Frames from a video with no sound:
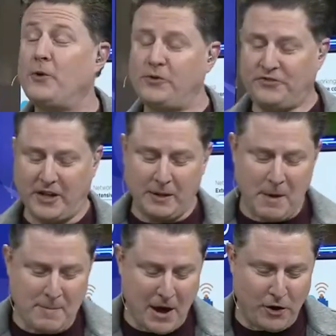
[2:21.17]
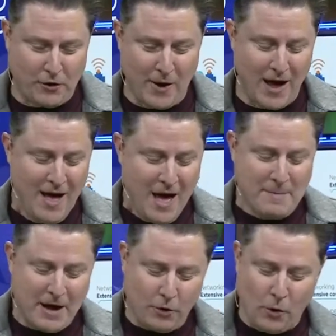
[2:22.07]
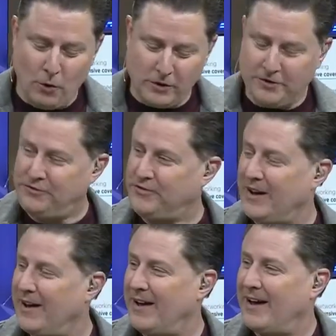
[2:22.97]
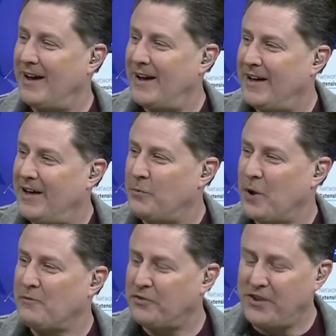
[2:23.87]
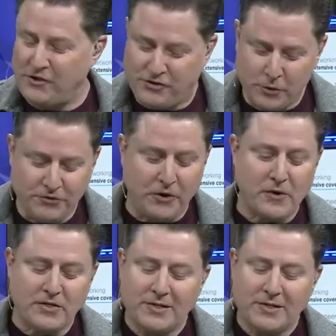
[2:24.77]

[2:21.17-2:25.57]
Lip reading: were just telling me about your oldest and working for St. Jude and so forth.